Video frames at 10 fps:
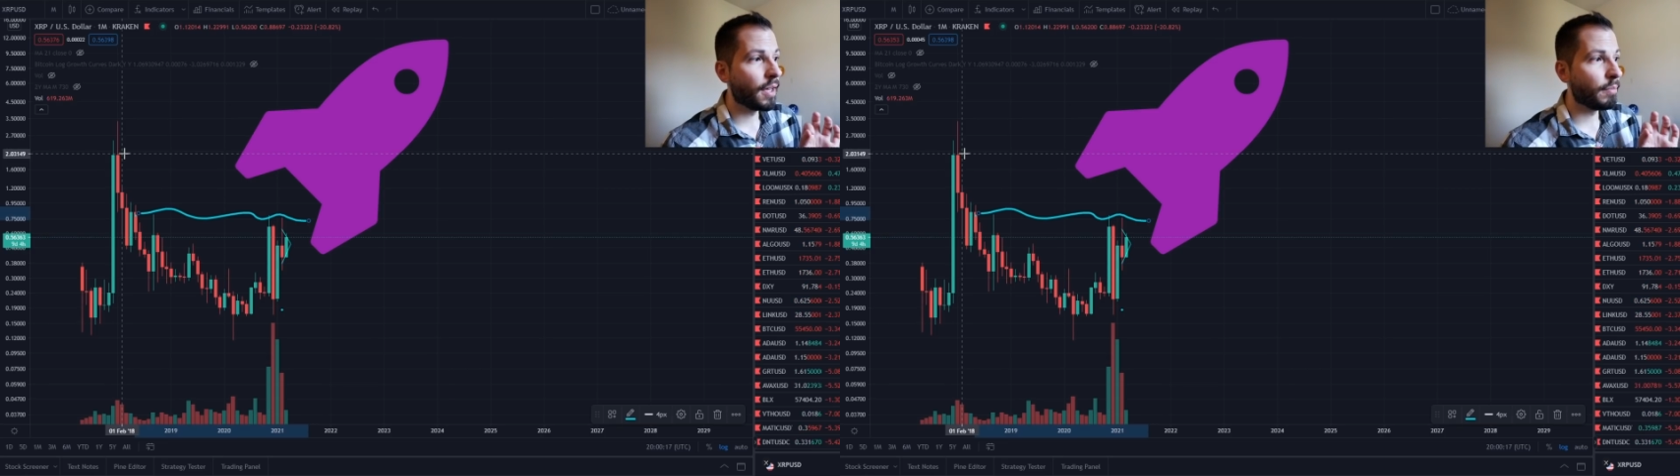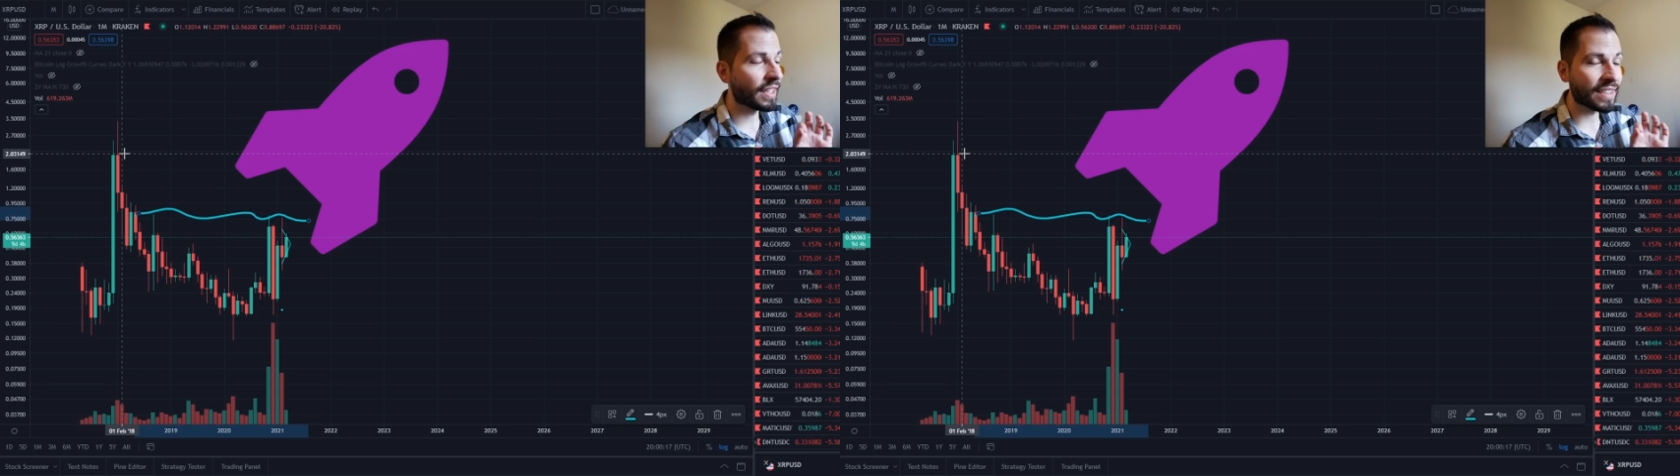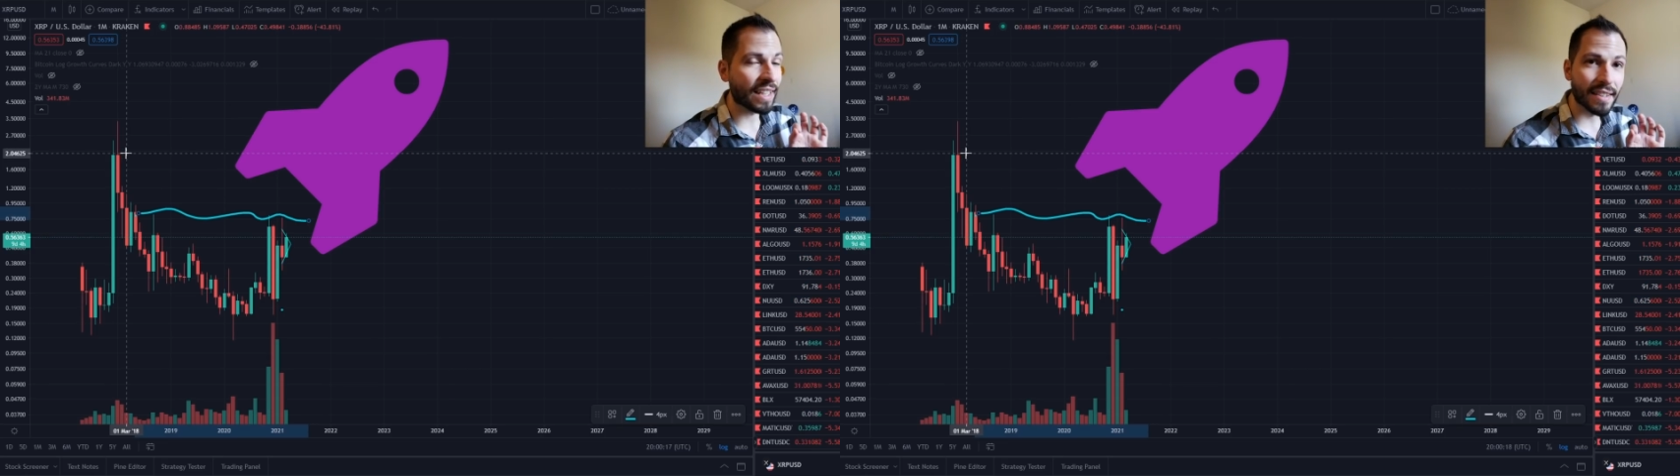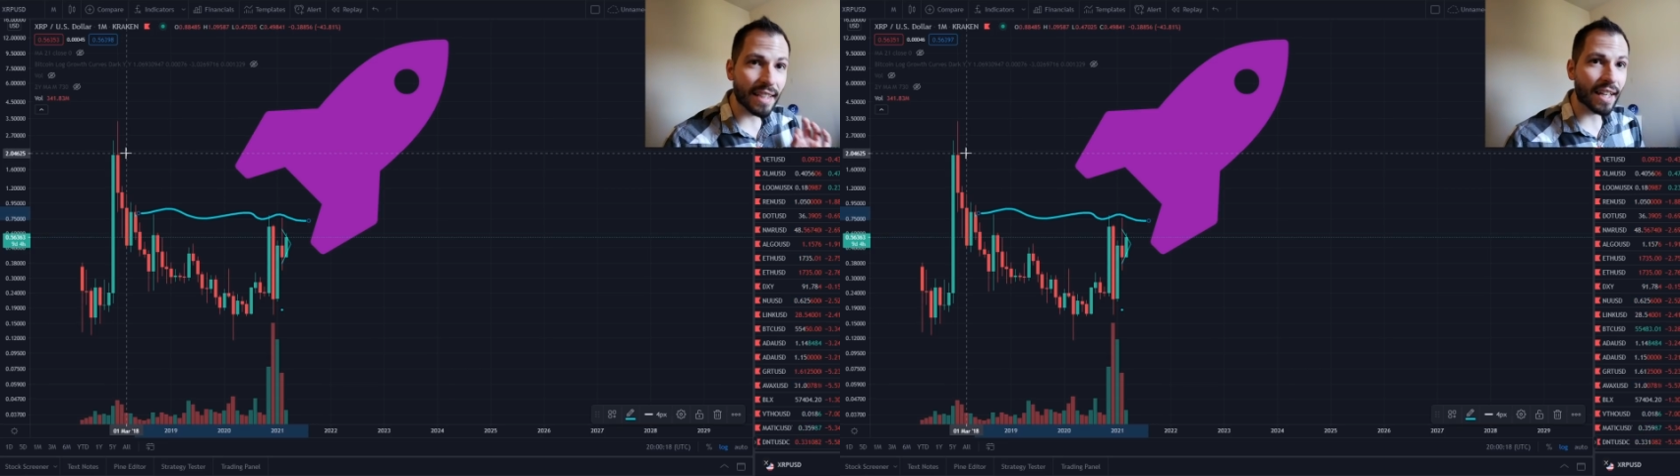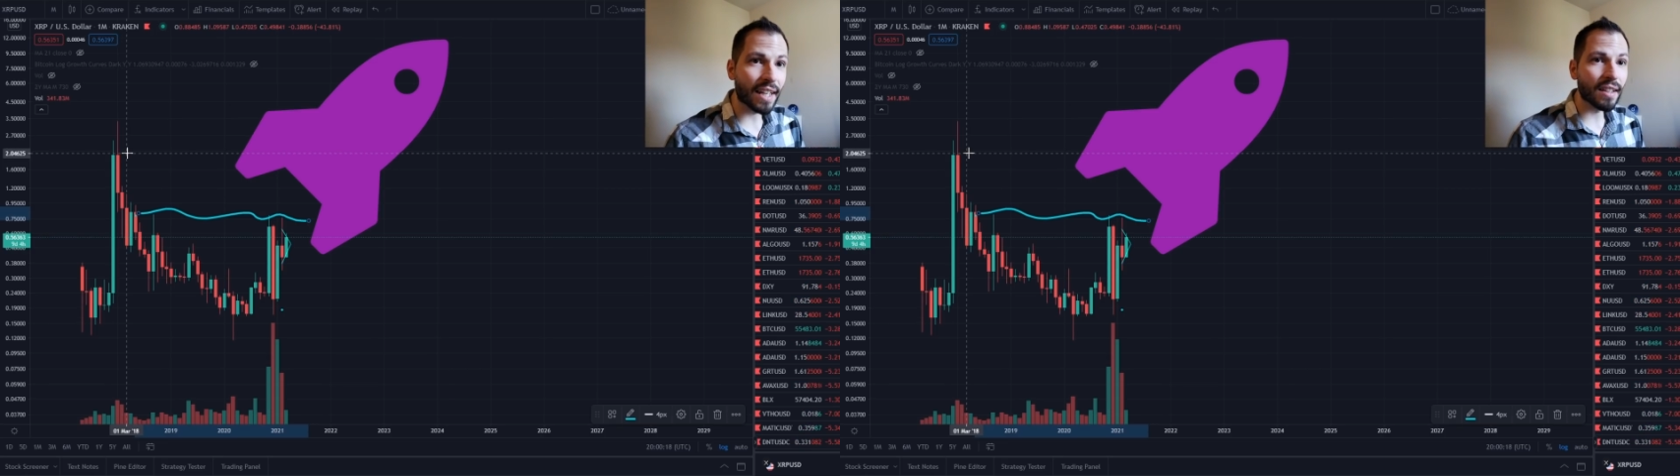because that's a
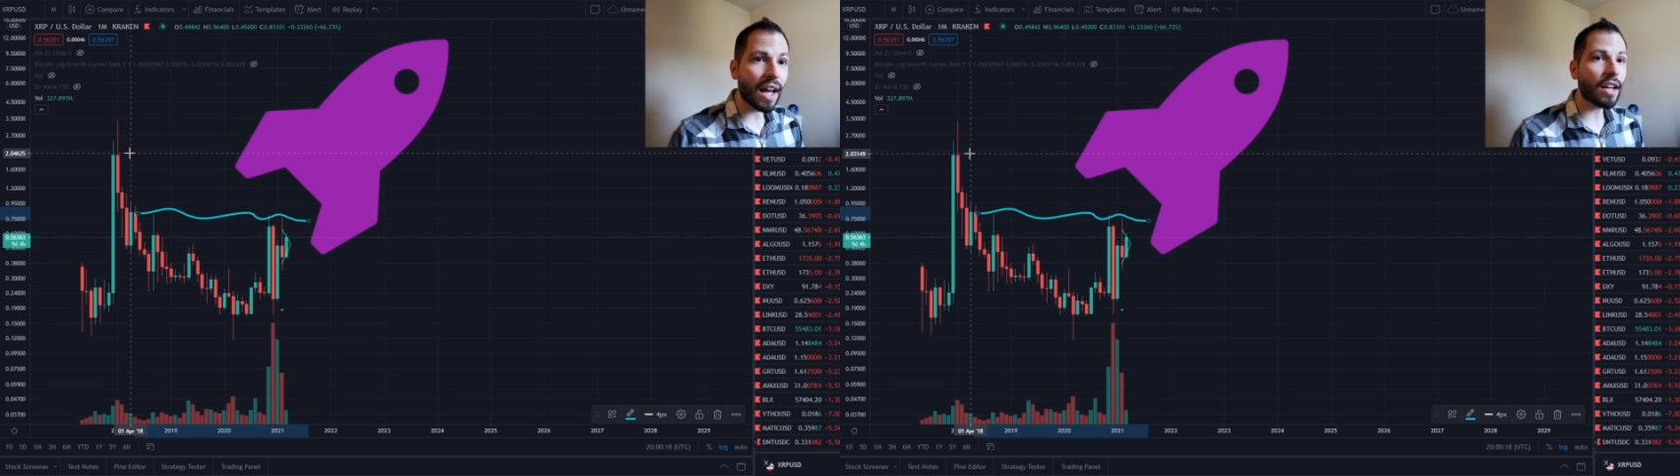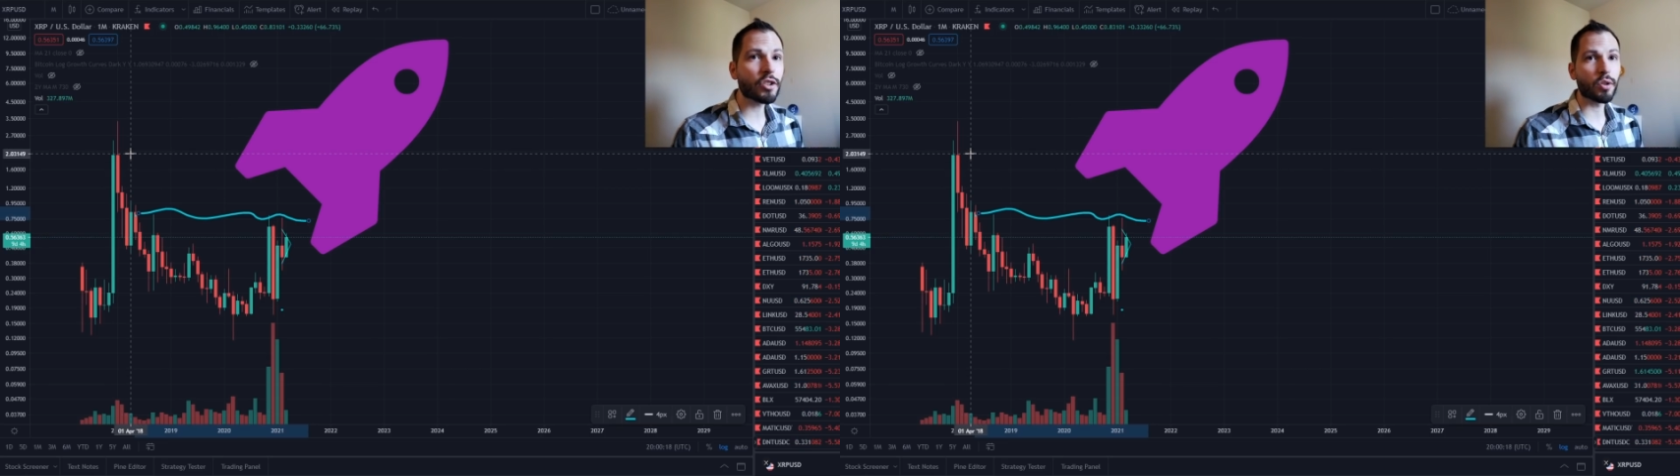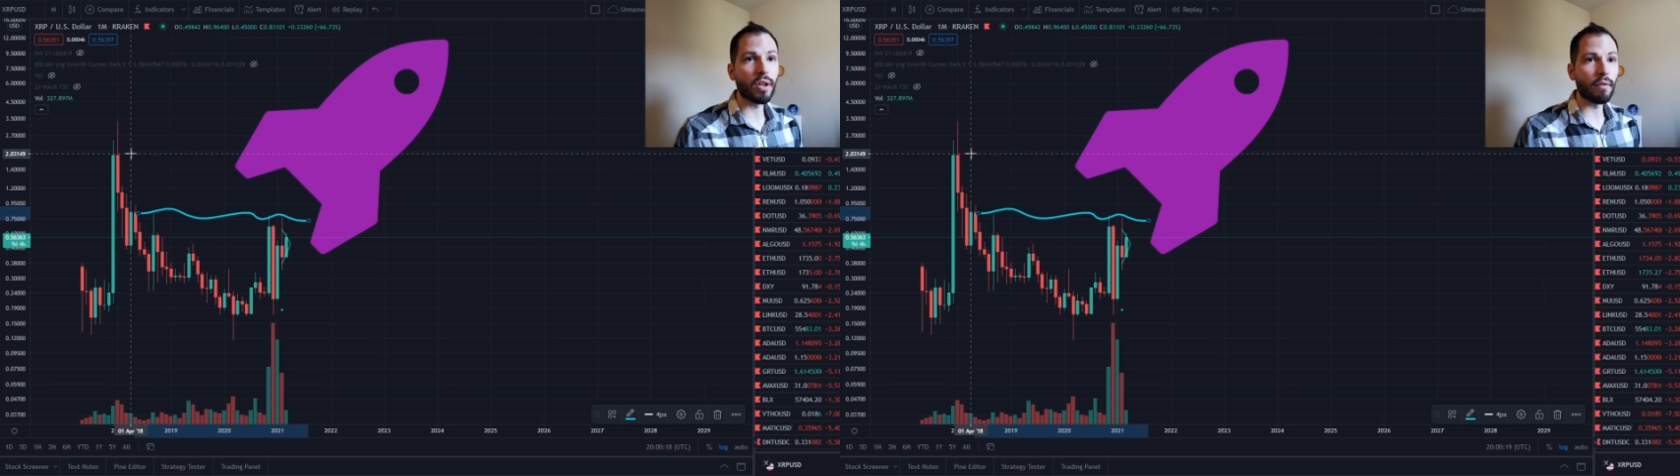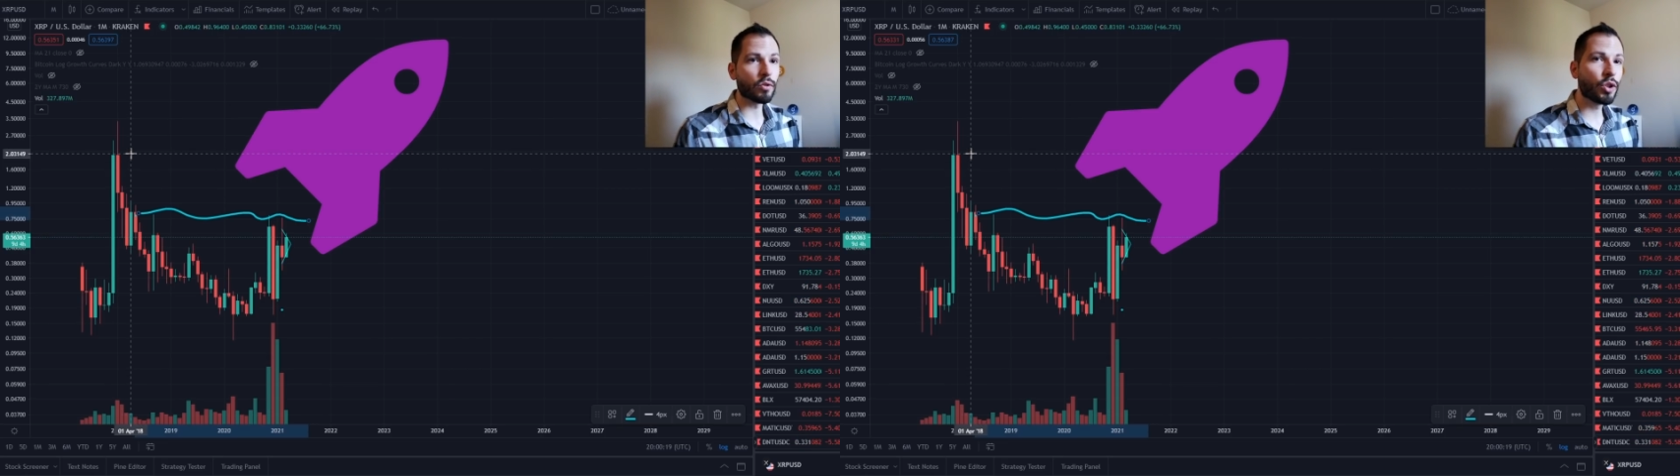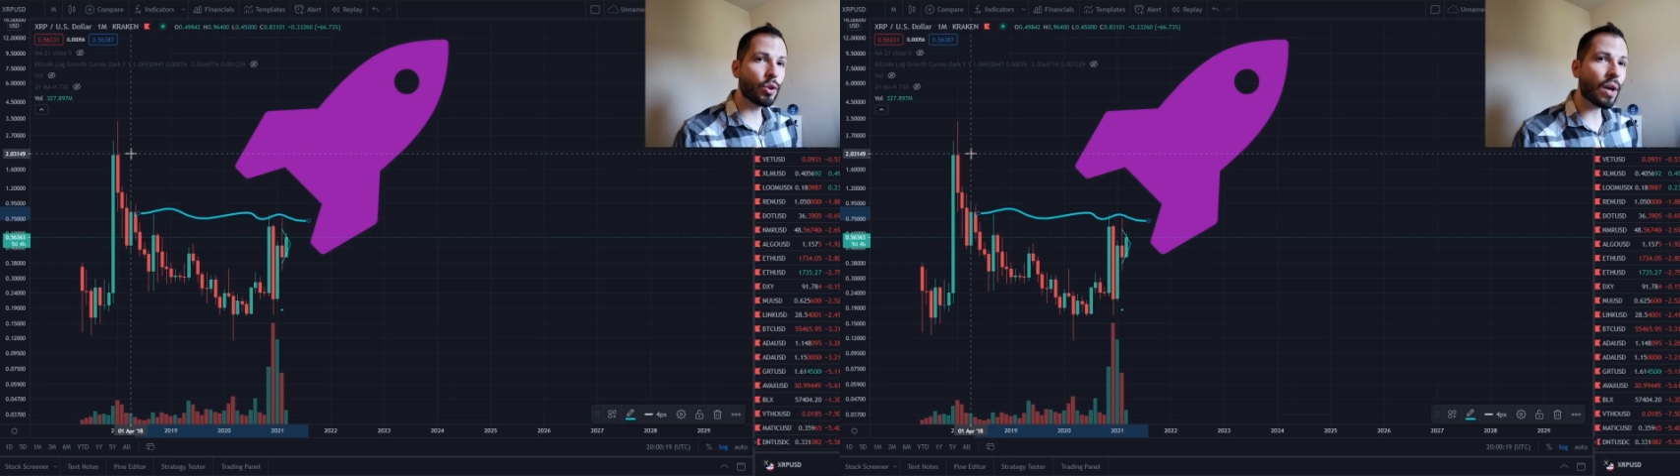psychological level.
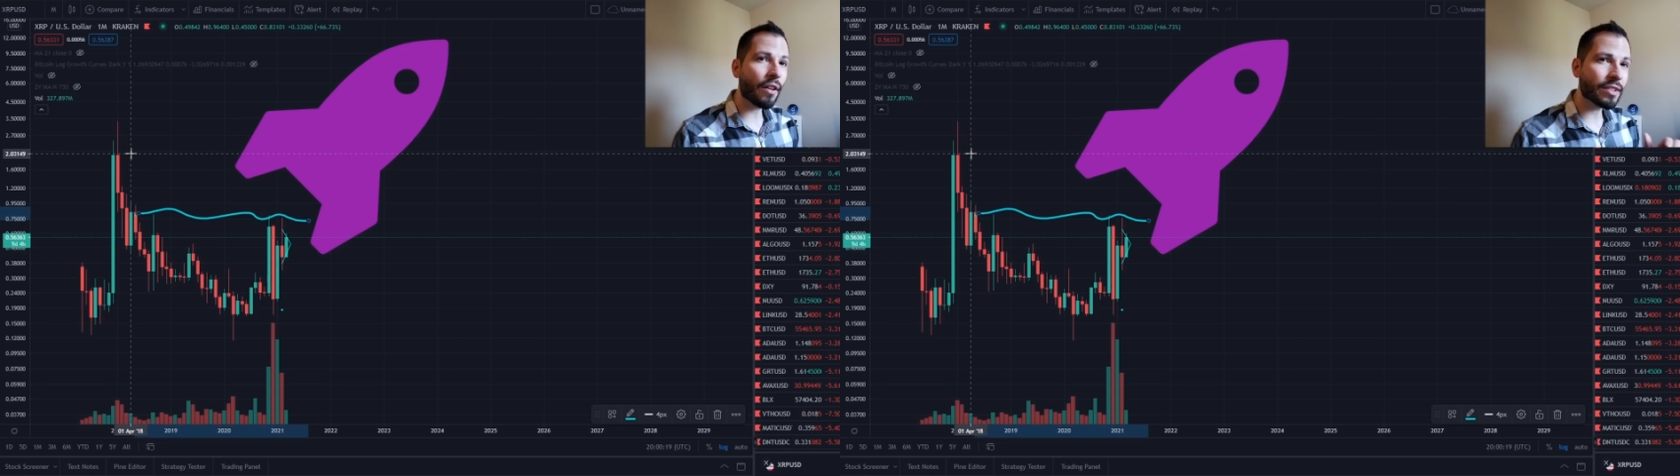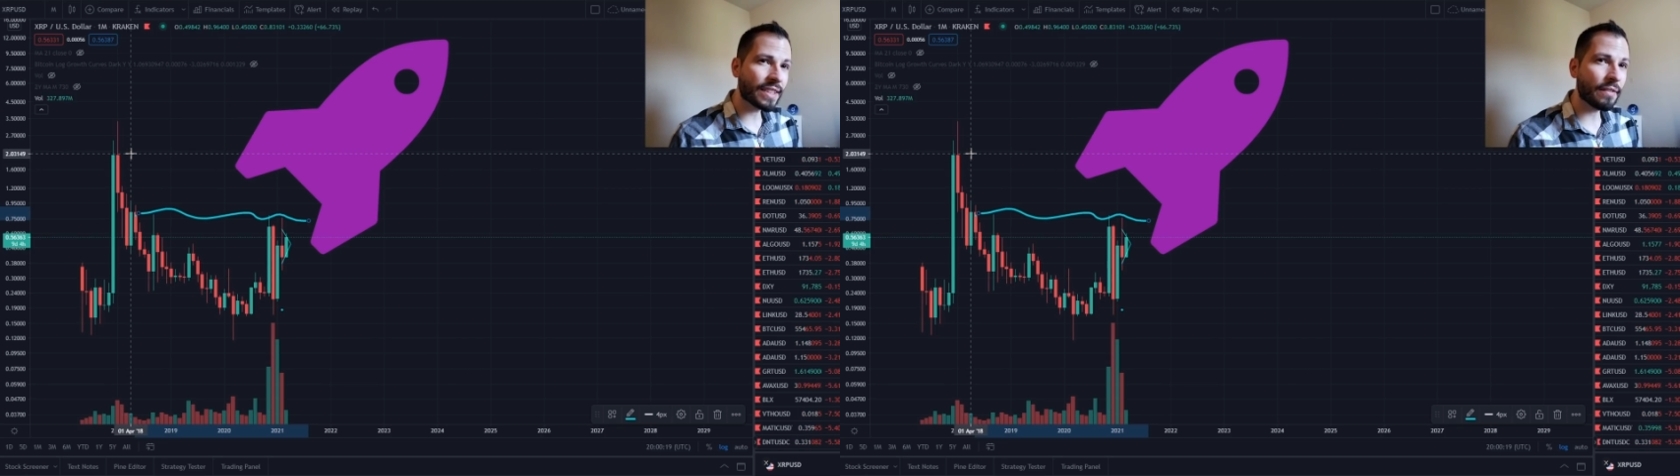two dollars even